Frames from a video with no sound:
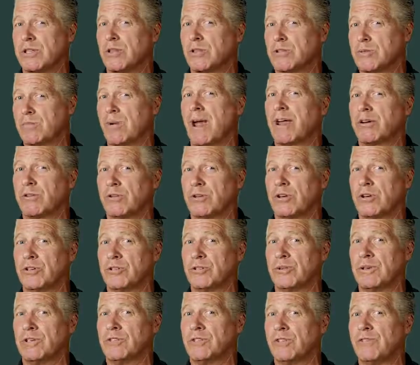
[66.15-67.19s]
Those
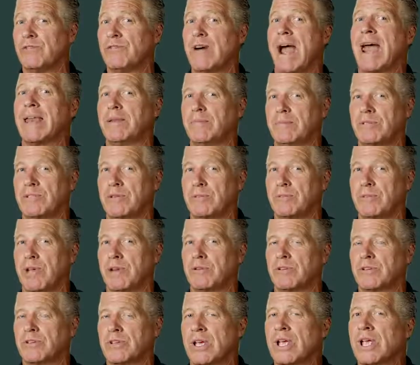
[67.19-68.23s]
micronutrients are vitamins and
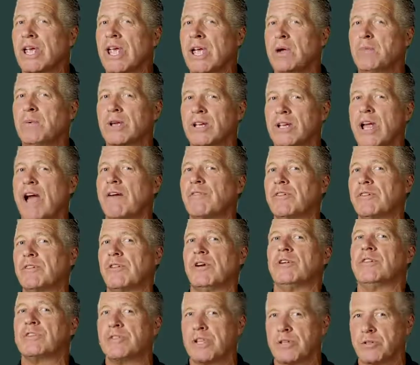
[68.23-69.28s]
minerals, and we covered
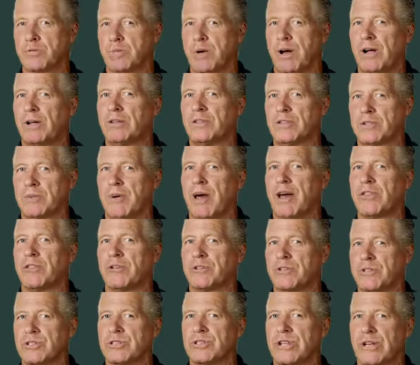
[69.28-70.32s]
those as well in some
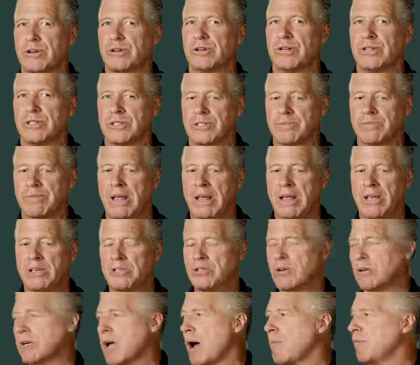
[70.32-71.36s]
other series.
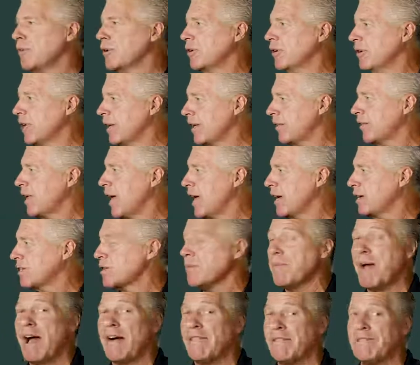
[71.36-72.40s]
So a couple unique things
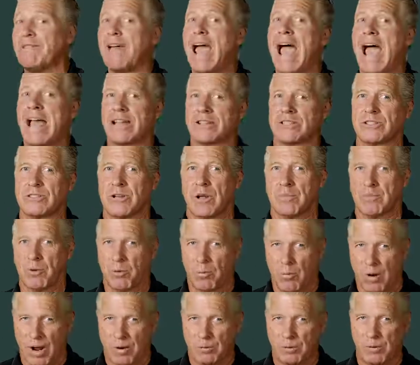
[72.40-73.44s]
about fats. Number
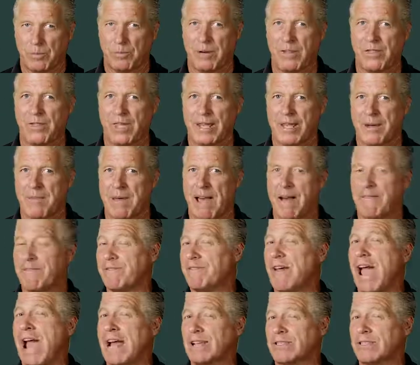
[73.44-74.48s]
one, when we think
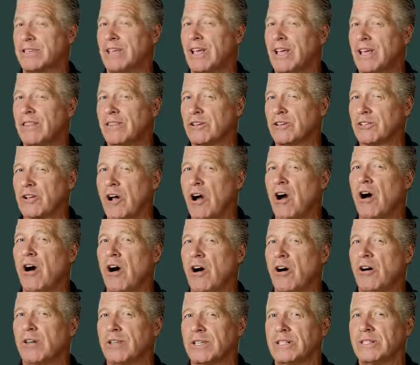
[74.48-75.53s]
about fats, there's
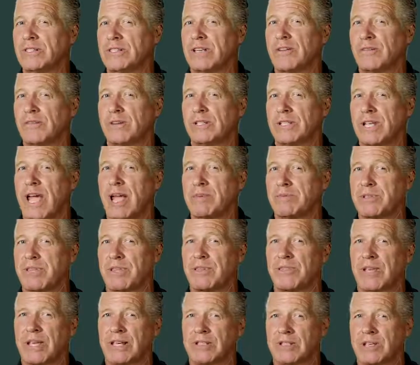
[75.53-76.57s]
all these different types
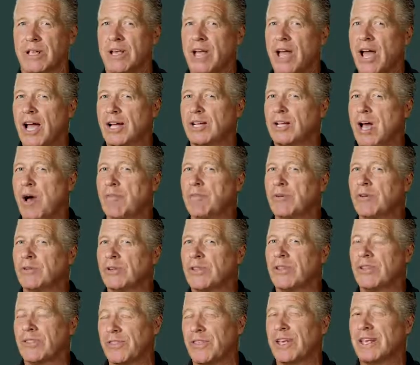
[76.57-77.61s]
of things. A
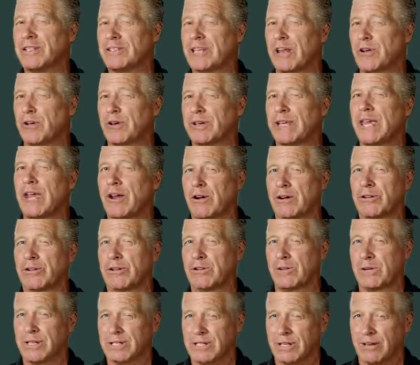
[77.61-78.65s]
couple things that are
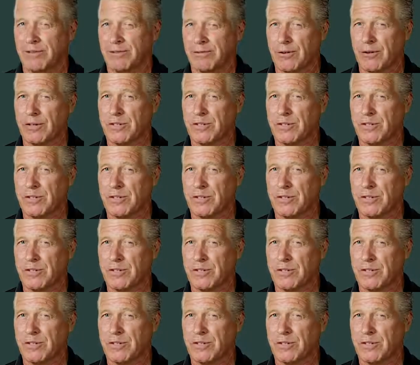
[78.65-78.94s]
characteristic.